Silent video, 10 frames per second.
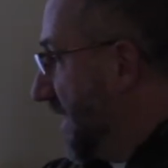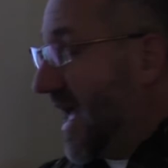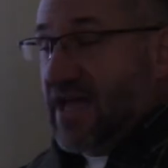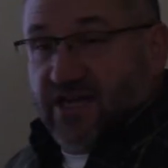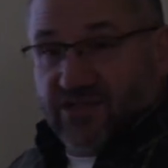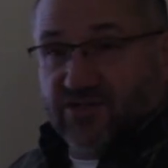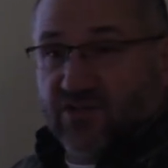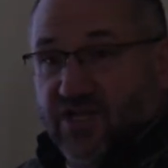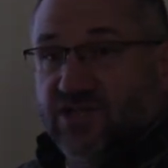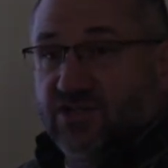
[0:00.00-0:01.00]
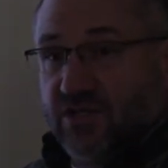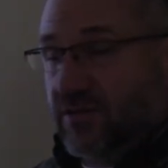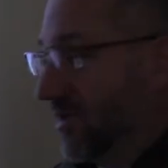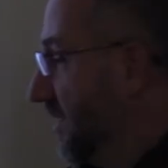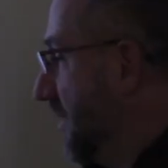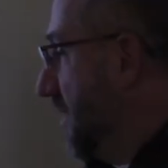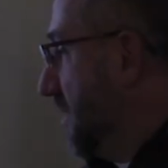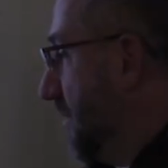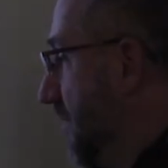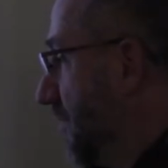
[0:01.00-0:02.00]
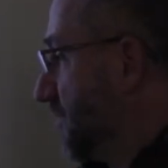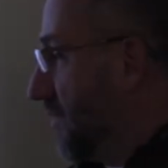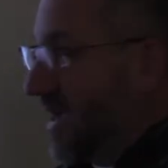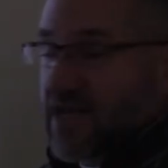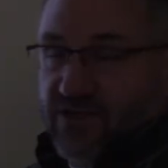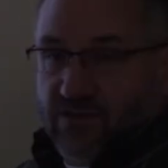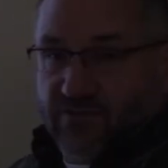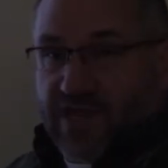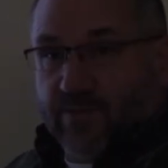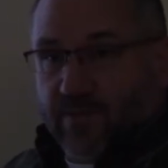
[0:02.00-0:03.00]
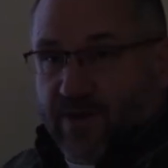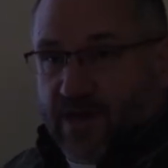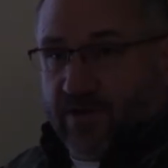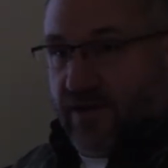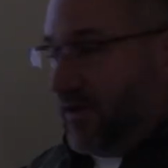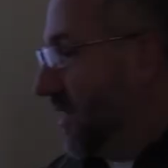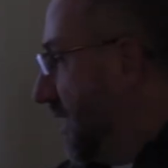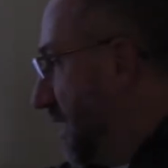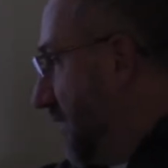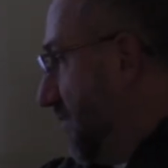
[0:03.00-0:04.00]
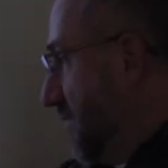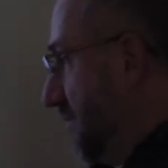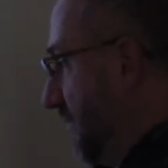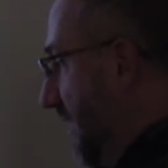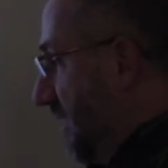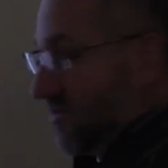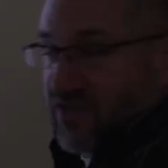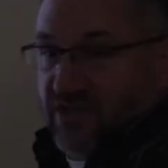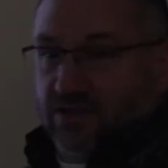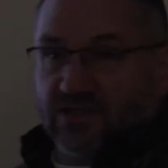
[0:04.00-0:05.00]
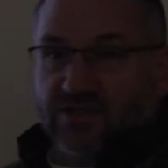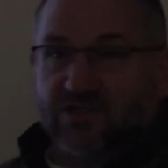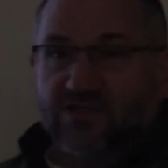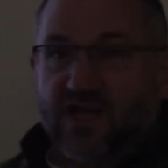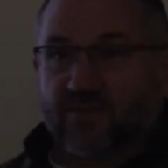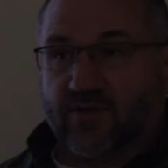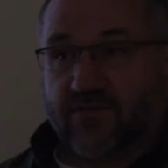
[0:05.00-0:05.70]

the added insulation, you've also added your vapor barrier, and then you've air sealed it to stop